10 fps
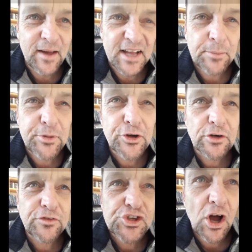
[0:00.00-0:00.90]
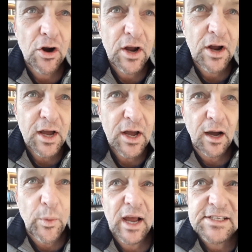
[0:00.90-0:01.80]
It's a beautiful song.
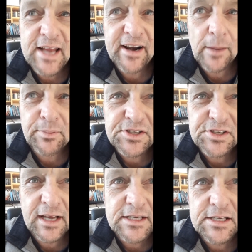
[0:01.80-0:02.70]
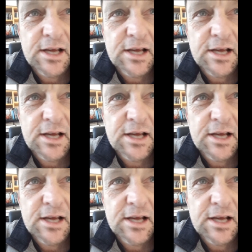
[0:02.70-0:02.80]
When I stand up and sing it,